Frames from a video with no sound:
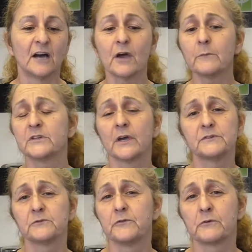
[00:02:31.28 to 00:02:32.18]
And I would go
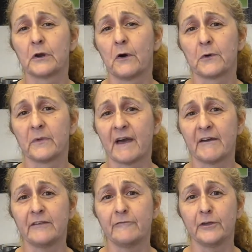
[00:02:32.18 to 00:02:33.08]
till 4 o'clock
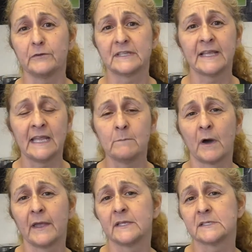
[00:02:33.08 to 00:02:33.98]
without any food and then eat
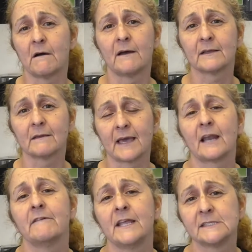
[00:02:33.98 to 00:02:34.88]
my entire
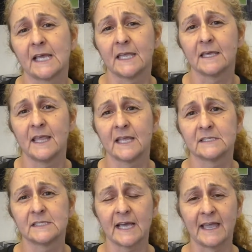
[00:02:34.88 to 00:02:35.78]
calorie intake at the
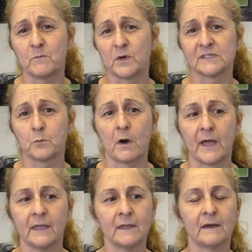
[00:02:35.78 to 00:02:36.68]
end of the day and wonder why